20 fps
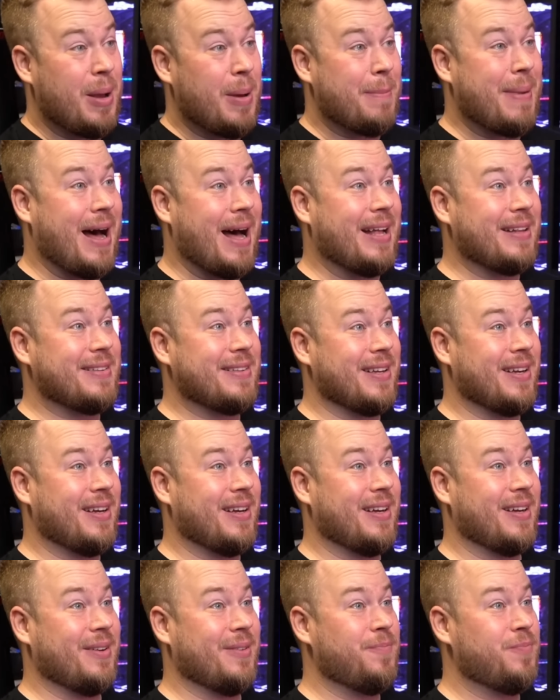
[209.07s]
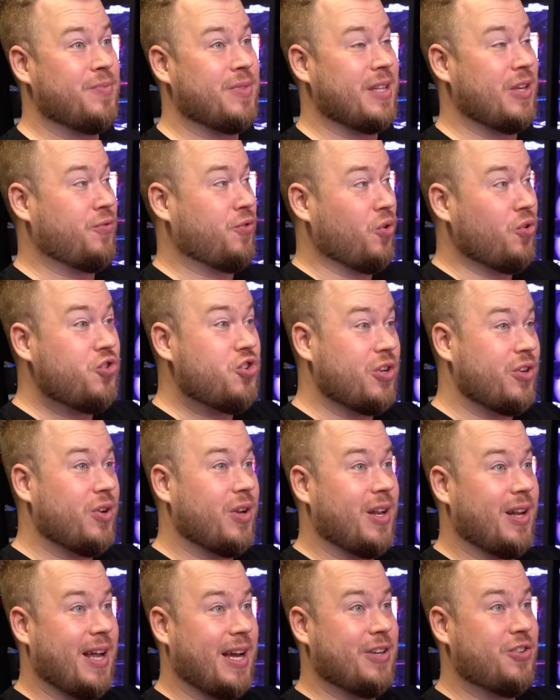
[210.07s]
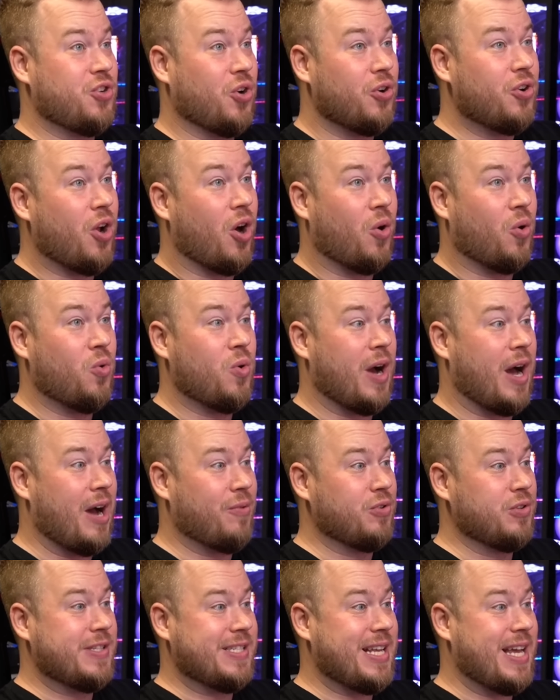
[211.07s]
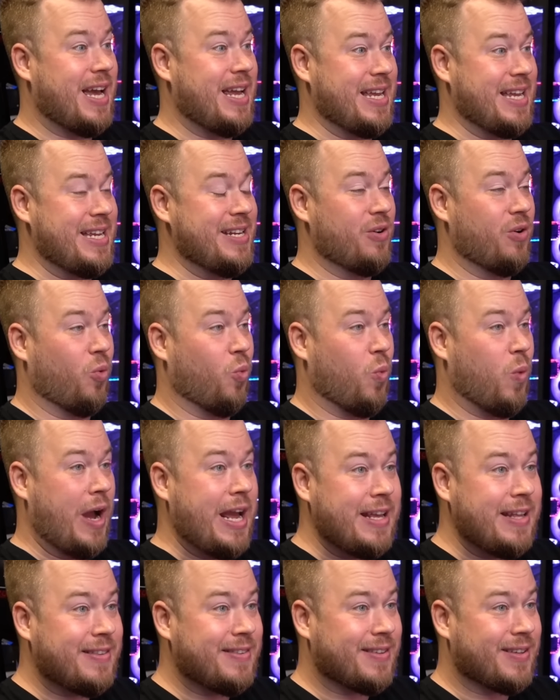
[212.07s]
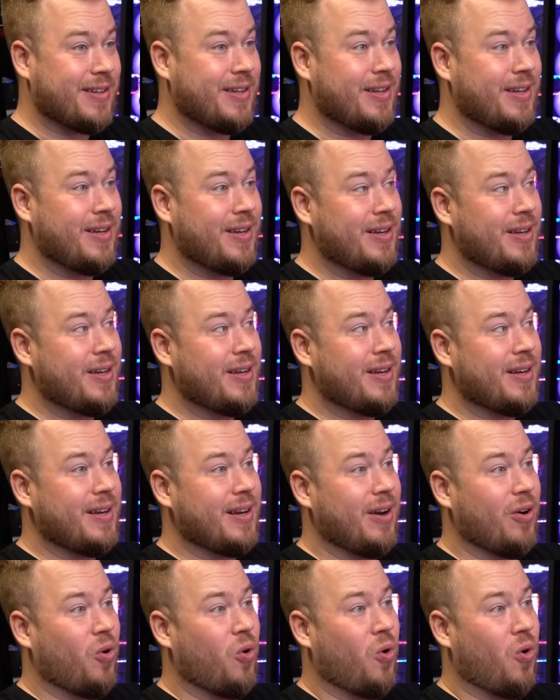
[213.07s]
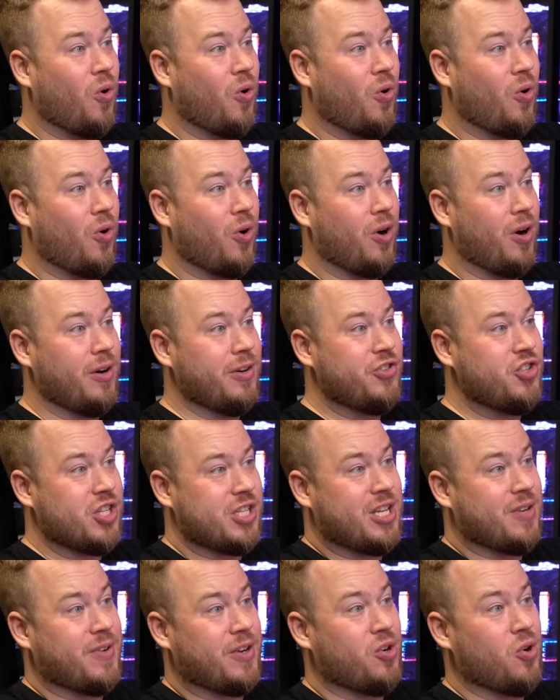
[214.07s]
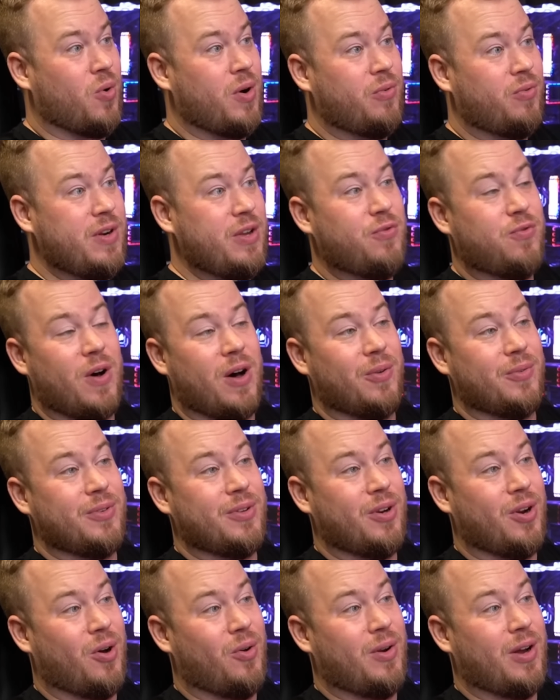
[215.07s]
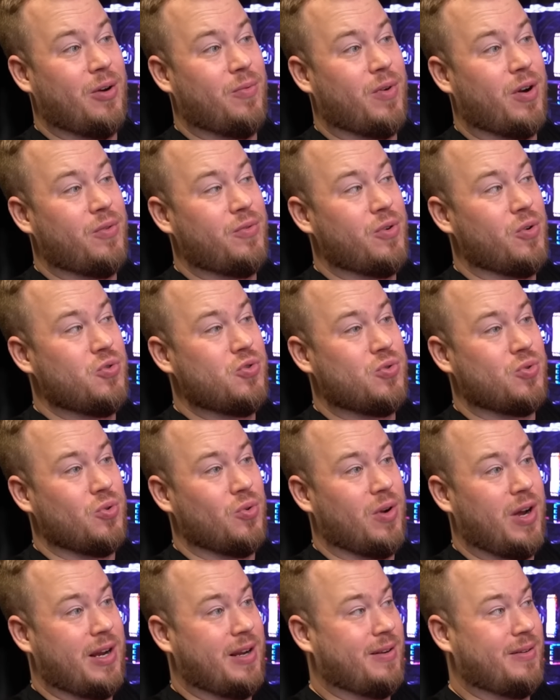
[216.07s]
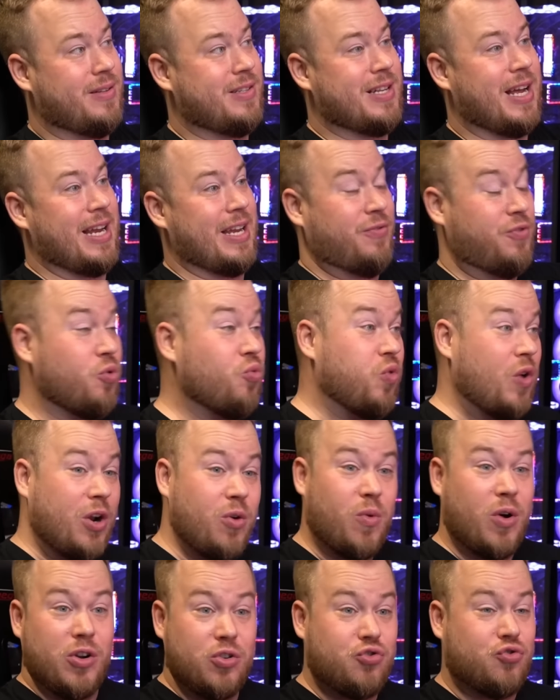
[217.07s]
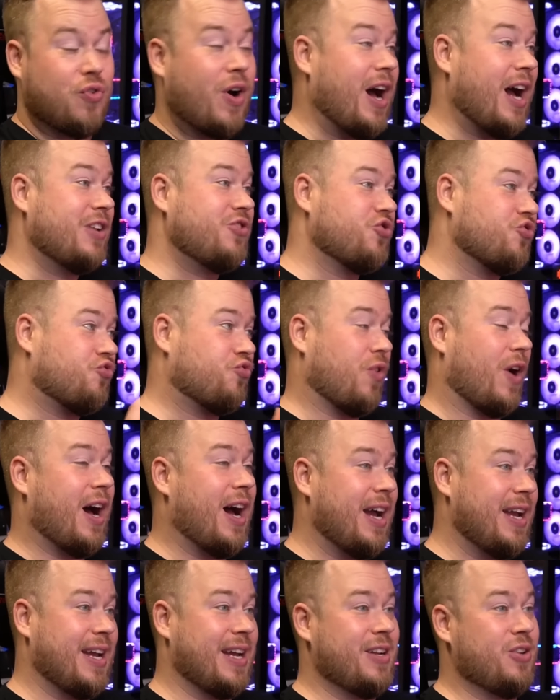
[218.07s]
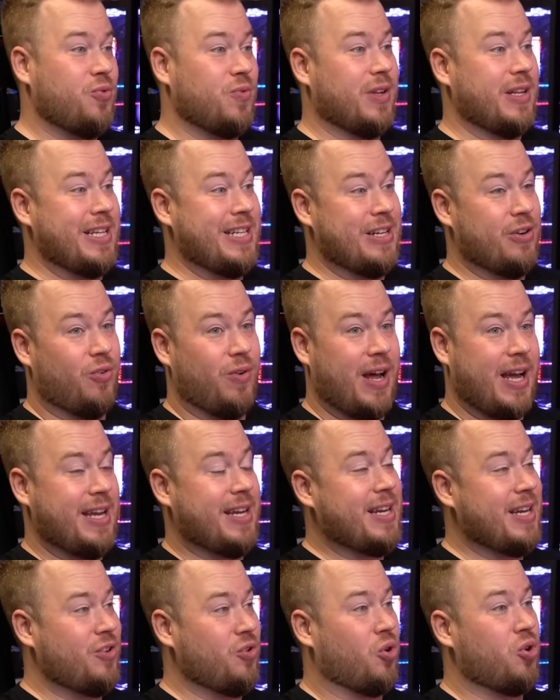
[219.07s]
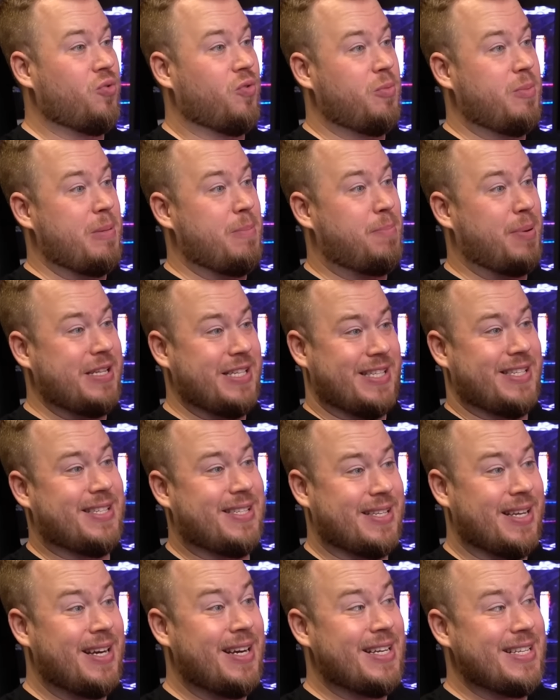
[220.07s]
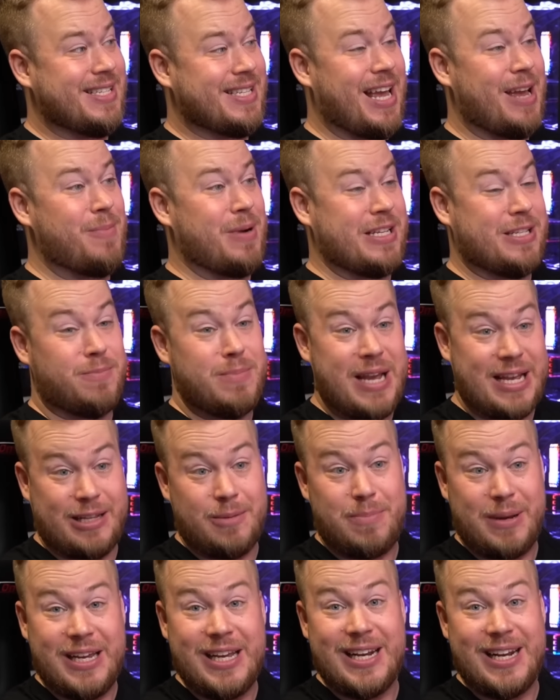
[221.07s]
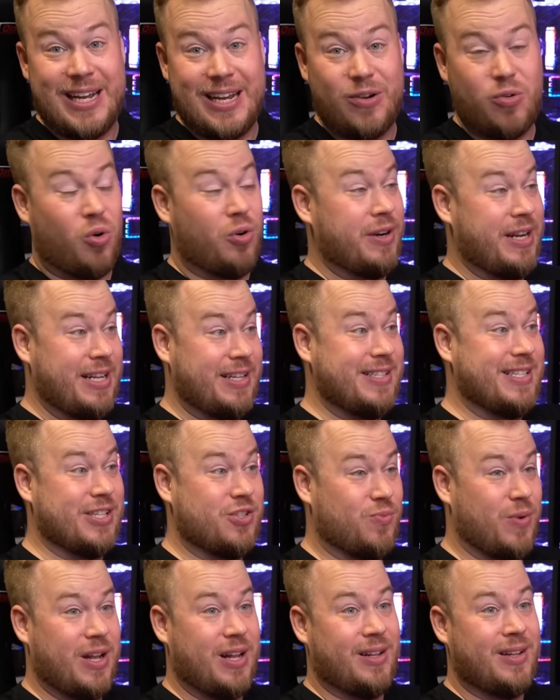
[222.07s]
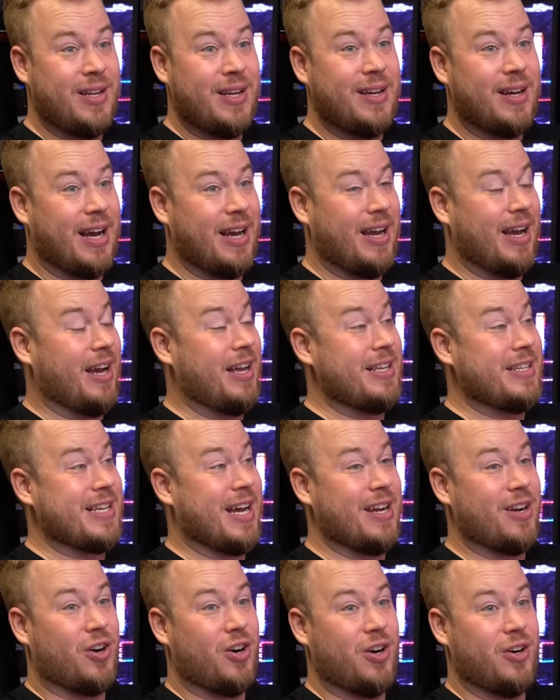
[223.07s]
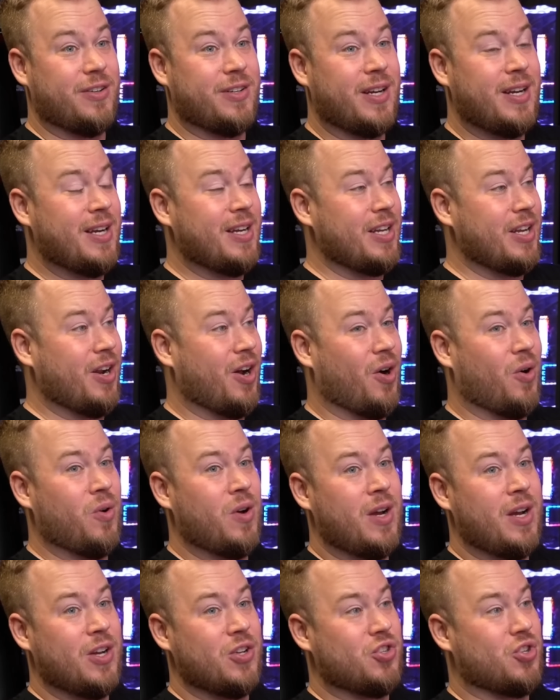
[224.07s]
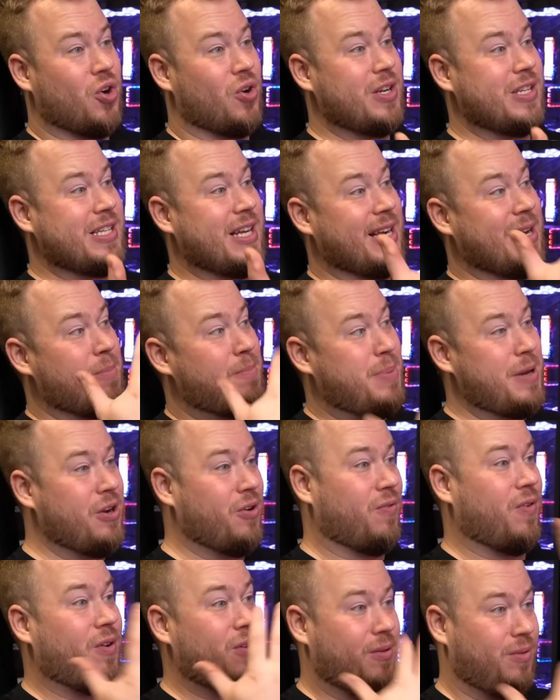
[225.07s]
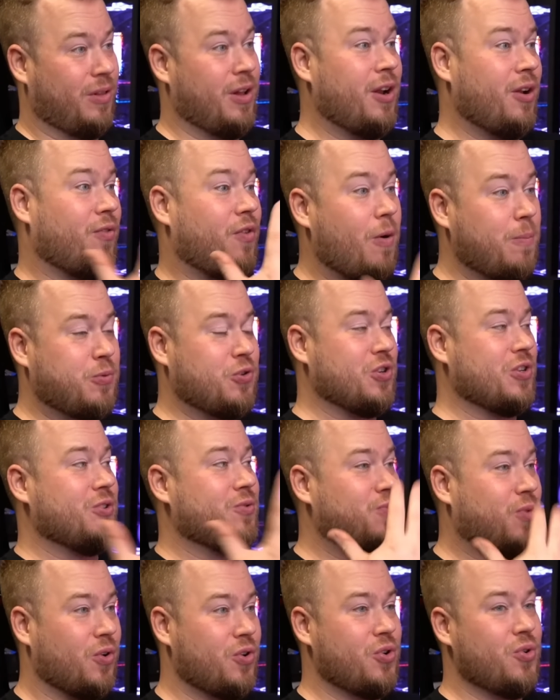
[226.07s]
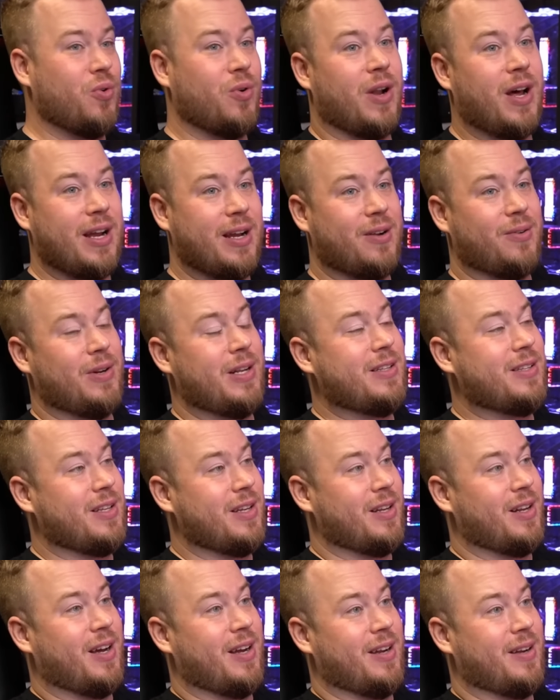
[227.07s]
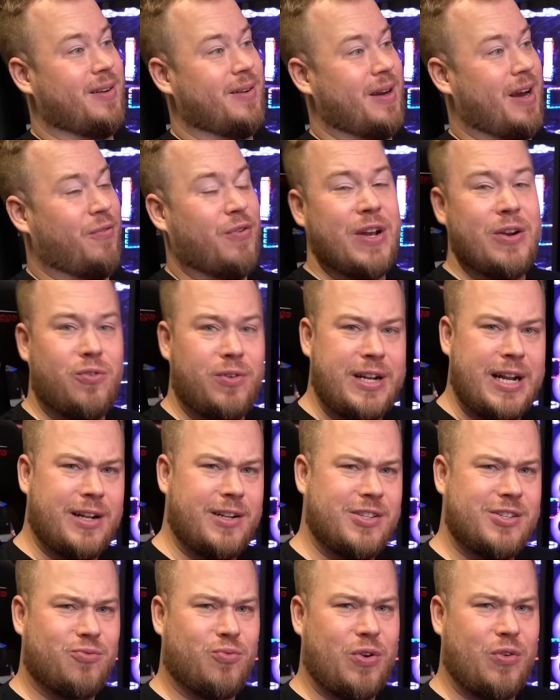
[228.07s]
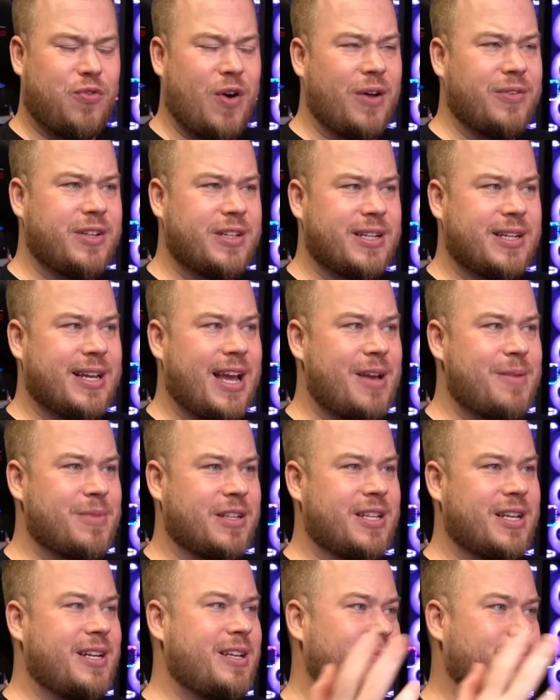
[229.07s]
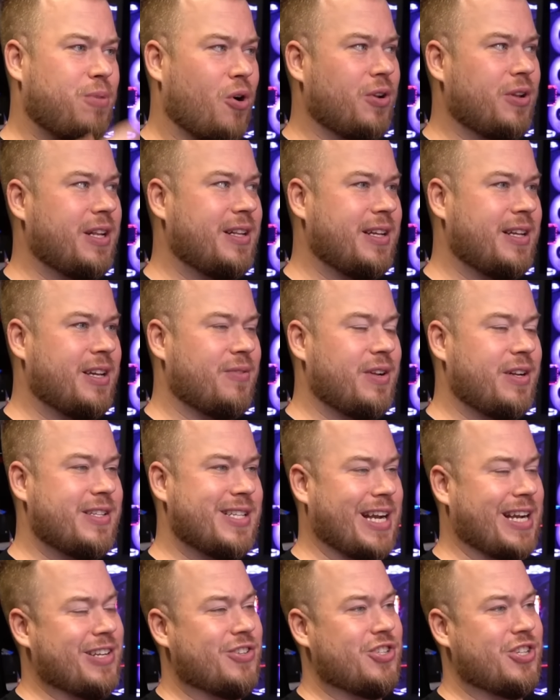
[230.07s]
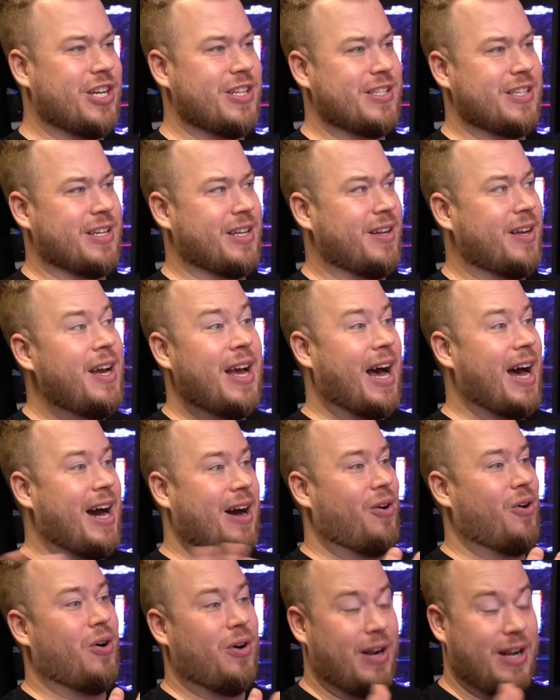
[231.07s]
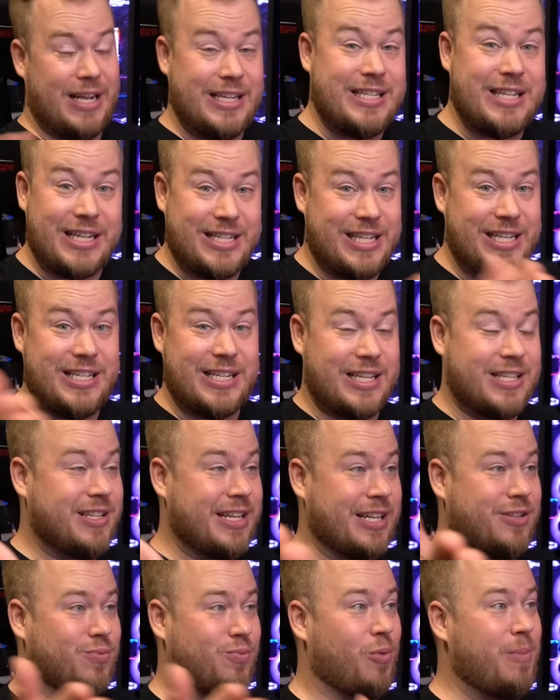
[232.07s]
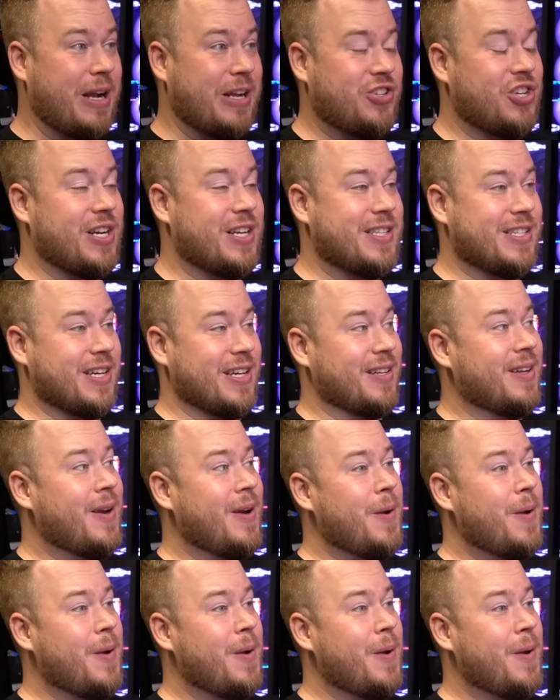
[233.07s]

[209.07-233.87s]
But uh, if you genuinely like don't know, I would say either wait or just give it a go and refund, you know? Like one of those two. Like it's like if you really want to try, just try, and you will either like it or you will be pissed. Same as me at the beginning, or Nils as well, uh, as I heard, you know? So there's like a bit of a lot of options for you, like literally, like, I think Nils refounded the game and then he bought it to give it a second chance again. Or at, at least that's what my chat said.